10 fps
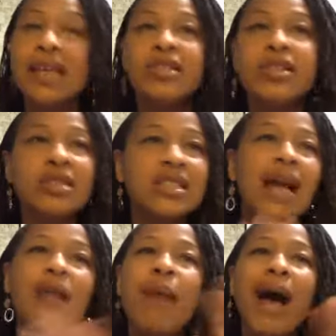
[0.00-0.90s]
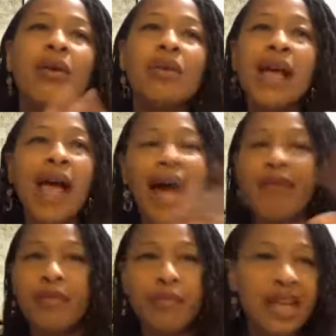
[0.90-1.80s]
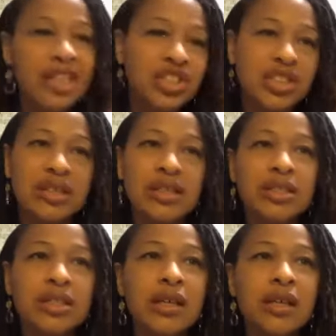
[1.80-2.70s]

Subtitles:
It's not about affirmations,